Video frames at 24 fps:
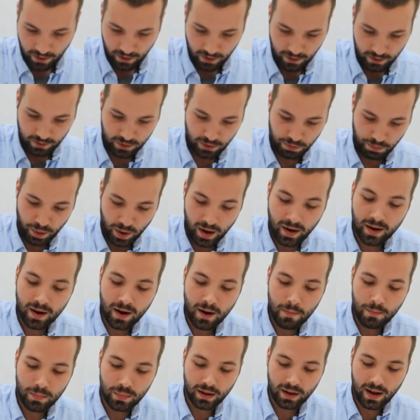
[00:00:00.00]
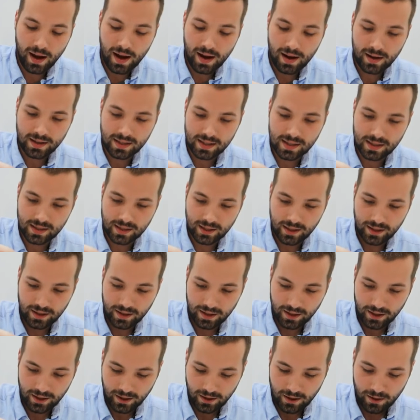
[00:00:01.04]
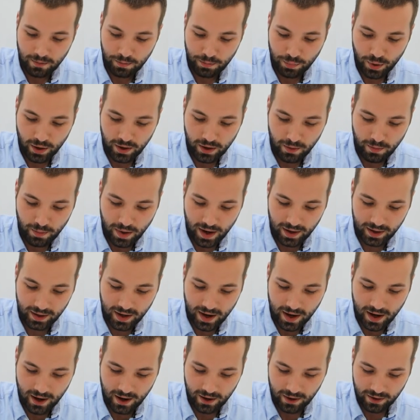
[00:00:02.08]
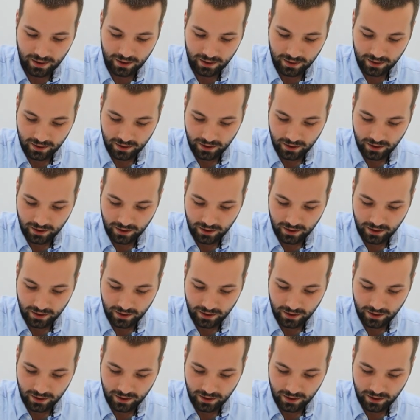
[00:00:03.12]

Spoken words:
I'm just picking up blocks and putting them back down.